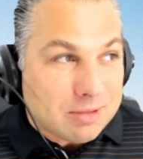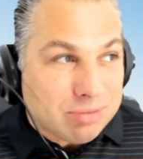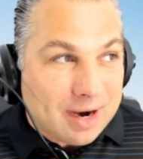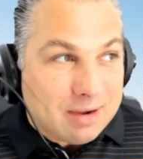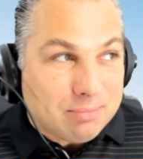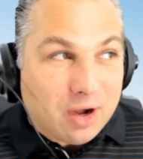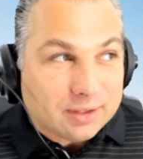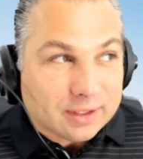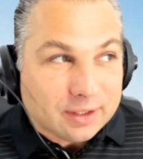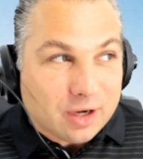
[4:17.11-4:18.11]
than Brian
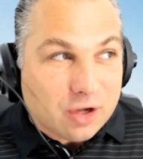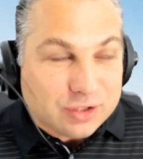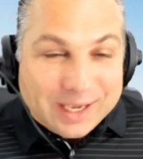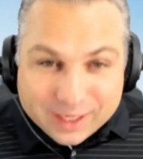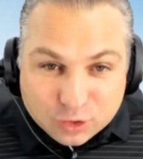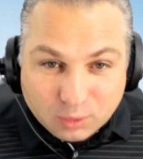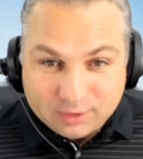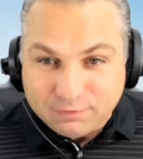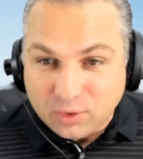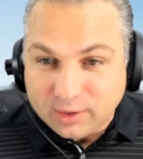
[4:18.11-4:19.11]
Baldinger. Go take his
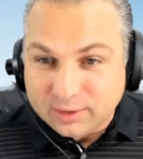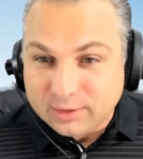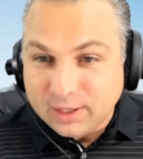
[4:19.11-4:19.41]
word for it.